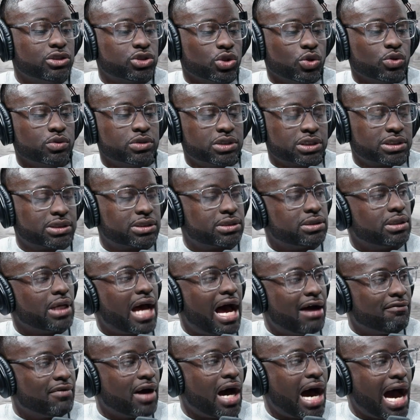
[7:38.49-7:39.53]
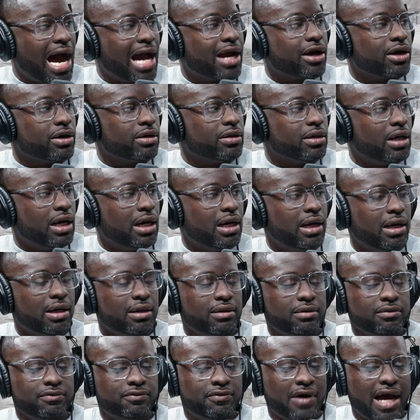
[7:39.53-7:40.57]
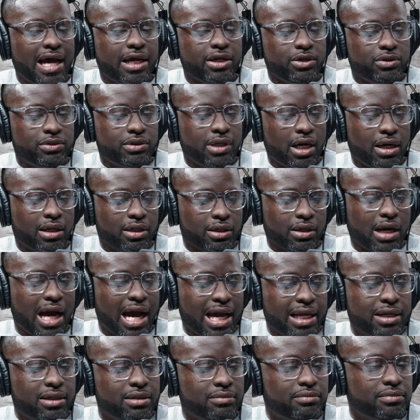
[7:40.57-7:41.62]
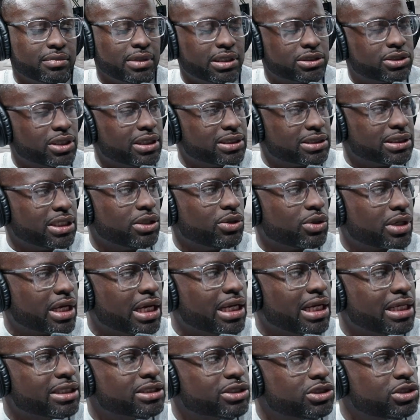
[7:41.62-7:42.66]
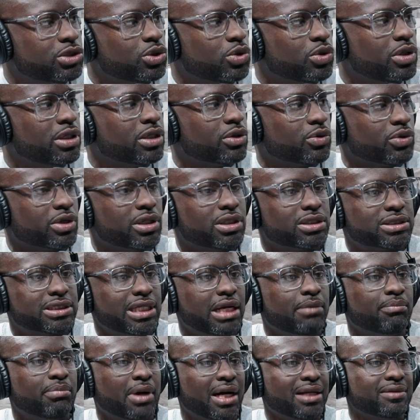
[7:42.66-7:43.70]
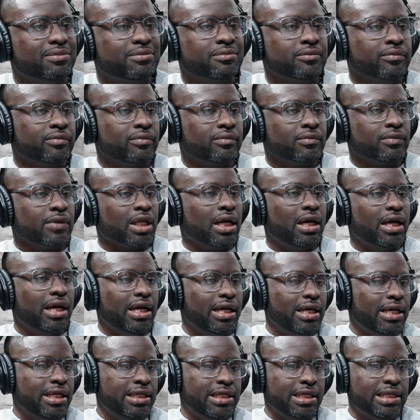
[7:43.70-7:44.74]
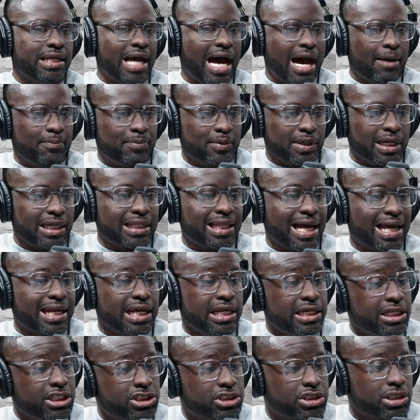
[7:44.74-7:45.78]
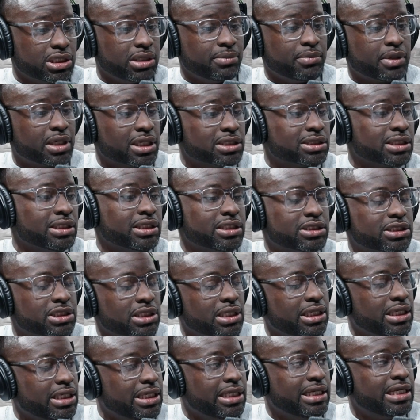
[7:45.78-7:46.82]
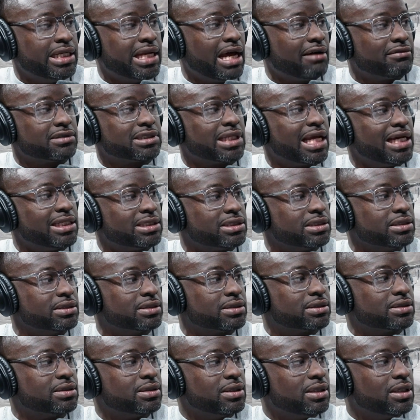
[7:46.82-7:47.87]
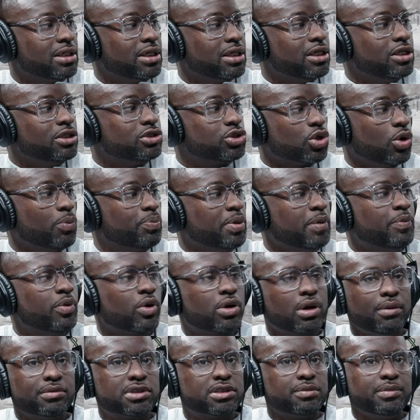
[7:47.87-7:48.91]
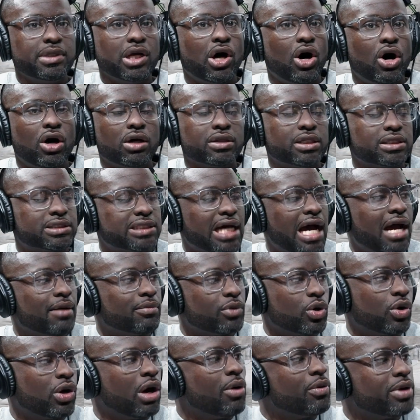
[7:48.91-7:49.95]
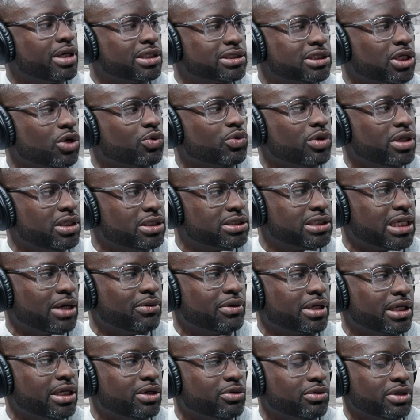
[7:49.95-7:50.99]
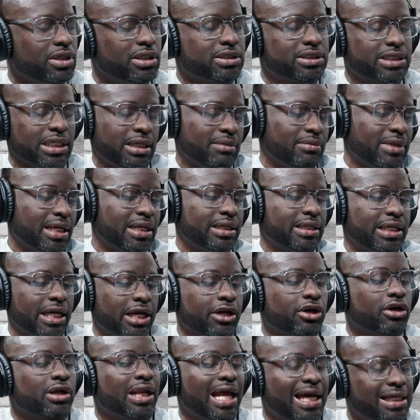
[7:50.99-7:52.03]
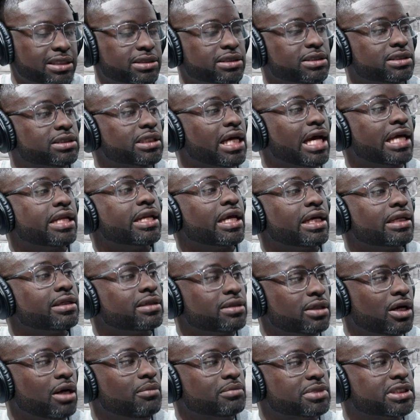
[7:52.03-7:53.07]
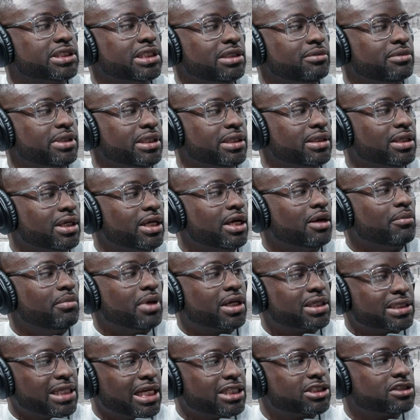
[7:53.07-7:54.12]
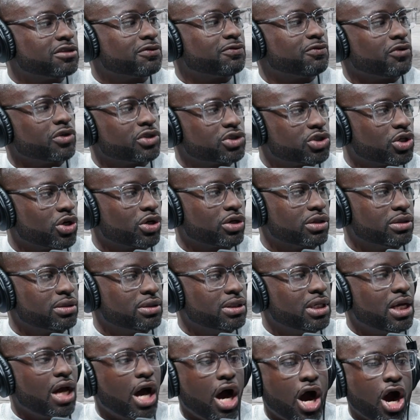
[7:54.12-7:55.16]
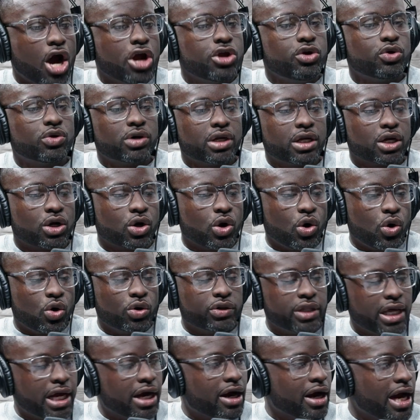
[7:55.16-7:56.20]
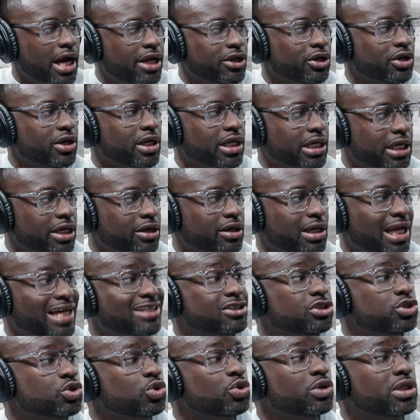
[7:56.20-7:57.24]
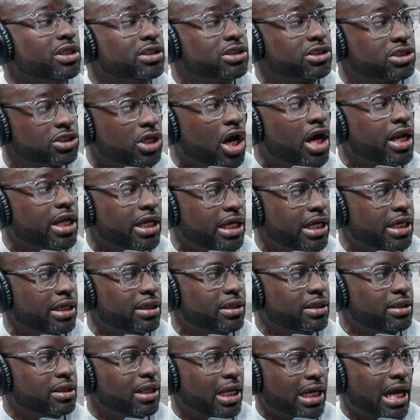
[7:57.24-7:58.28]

So just have a higher value dollar item. And so I said, okay, let's do in the real estate. But it didn't happen like that initially because initially he didn't have his license. So people come to me all the time, I want to sell real estate, I want to get into real estate. I'm like, get your license and then come see me because that's the first hurdle. Are you going to go there and you're going to get your license? Do the studying.